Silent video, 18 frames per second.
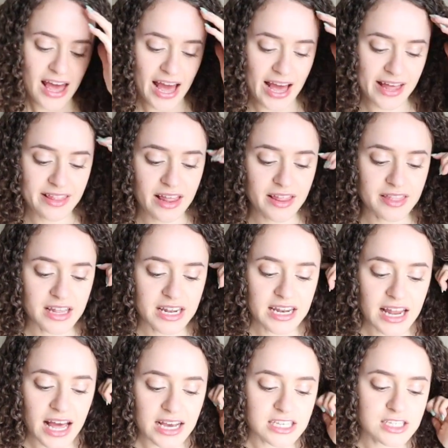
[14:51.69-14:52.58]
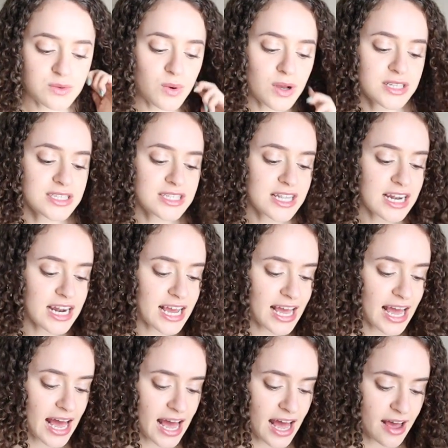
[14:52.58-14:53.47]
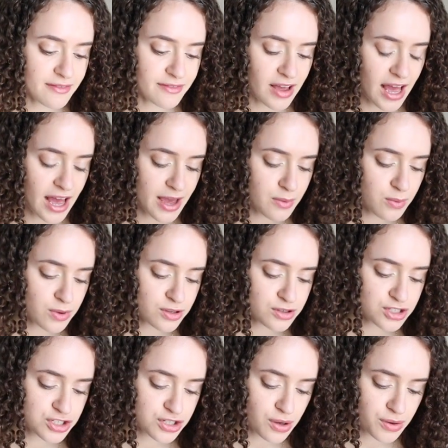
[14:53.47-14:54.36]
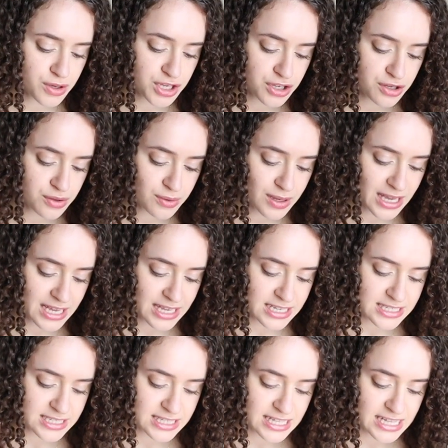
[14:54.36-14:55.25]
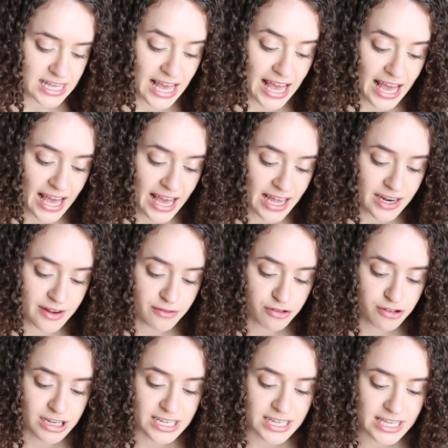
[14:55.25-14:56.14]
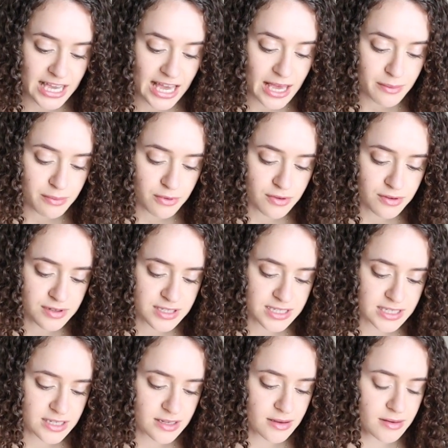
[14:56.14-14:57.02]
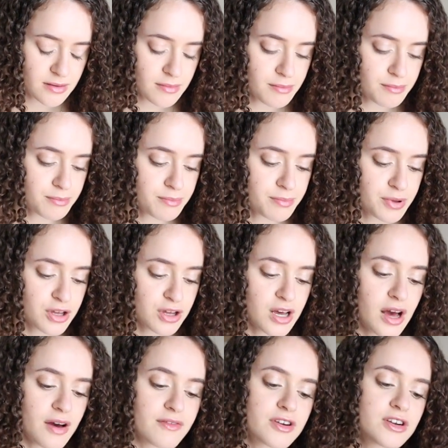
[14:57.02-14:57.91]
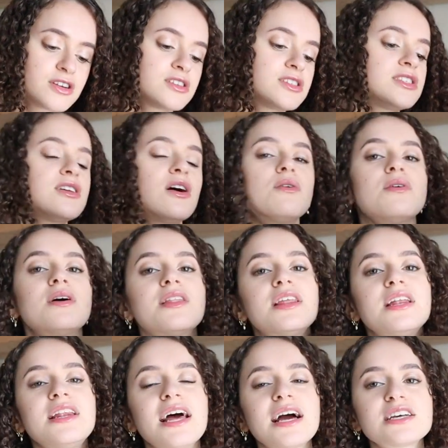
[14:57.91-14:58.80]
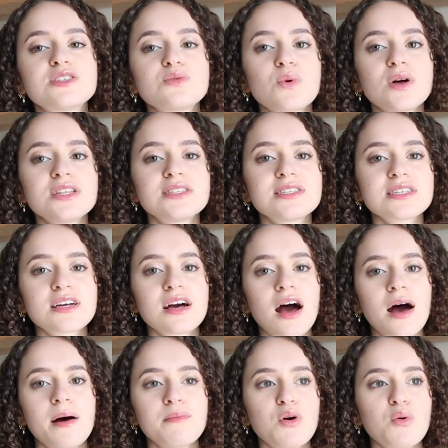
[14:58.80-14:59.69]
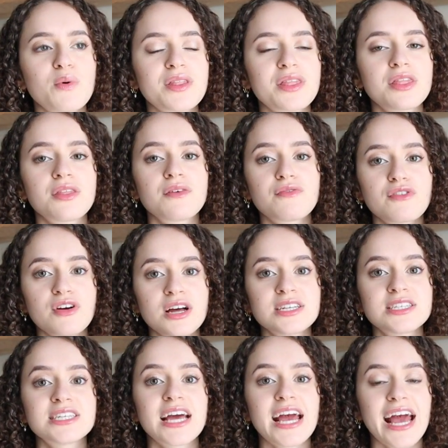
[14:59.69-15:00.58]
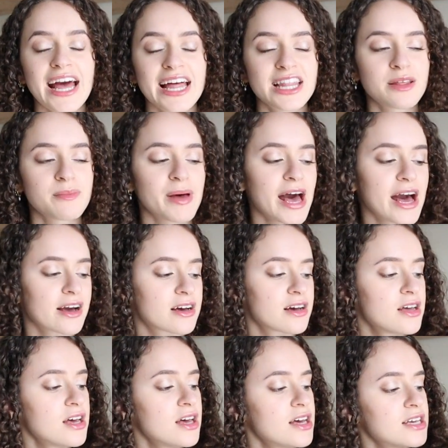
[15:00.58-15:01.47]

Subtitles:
And then the next ones that I have, I will show you, is the Anne of Green Gables book cover. So the next ones come with the front and the back.